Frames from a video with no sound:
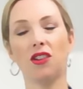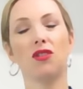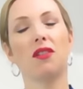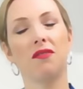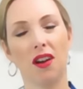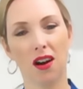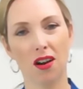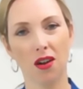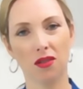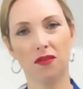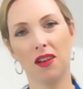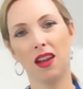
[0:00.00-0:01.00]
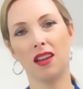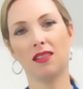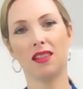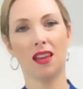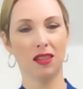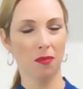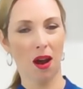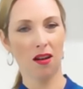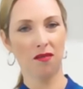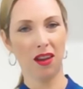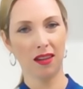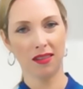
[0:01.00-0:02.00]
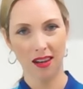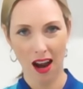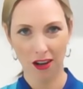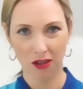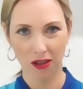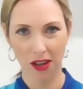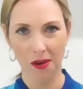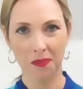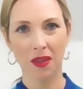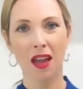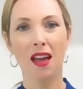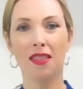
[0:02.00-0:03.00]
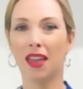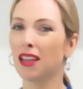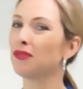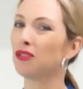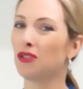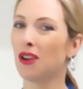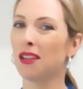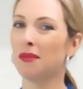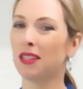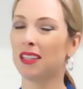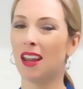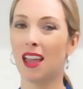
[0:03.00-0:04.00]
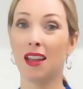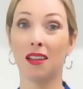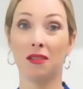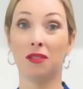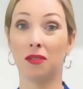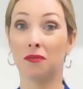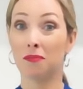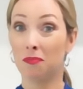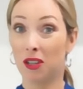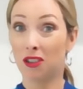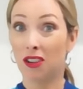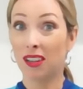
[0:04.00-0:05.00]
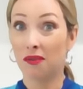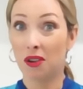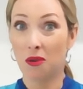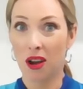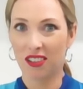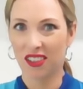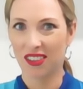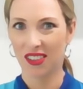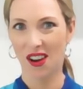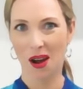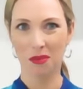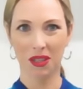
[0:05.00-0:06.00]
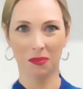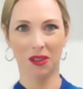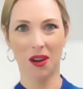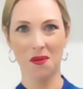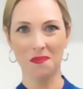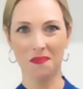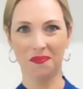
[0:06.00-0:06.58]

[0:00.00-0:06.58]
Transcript: to treat varicose veins and spider veins naturally. Thanks for joining me today. Be sure to leave your questions and comments below.